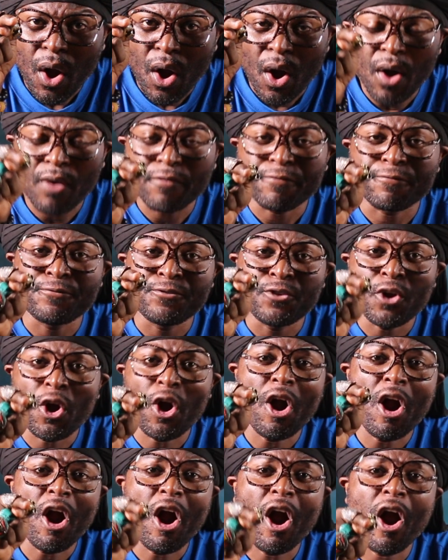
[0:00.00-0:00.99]
of
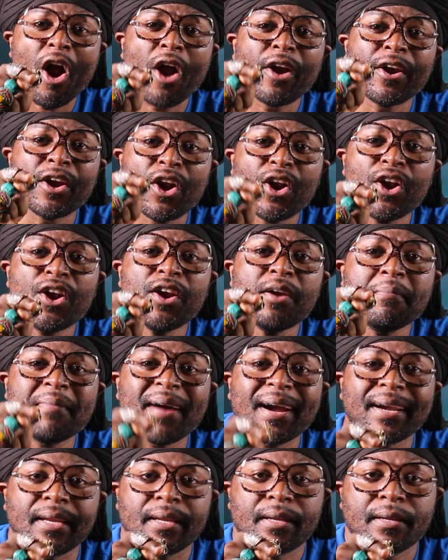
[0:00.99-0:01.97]
your hard-earned
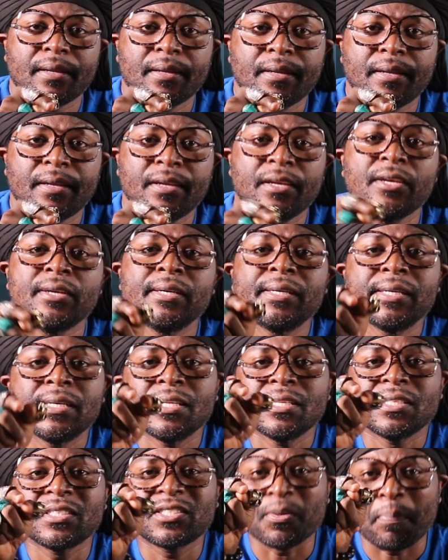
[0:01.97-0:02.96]
money
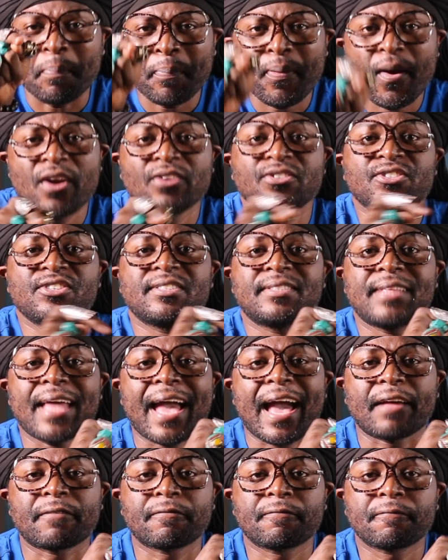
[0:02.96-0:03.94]
to purchase
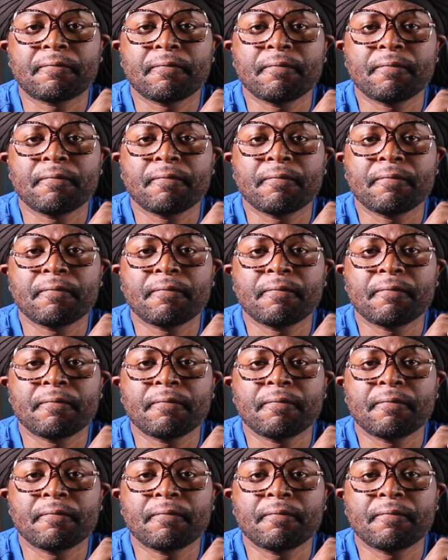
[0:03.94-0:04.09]
that.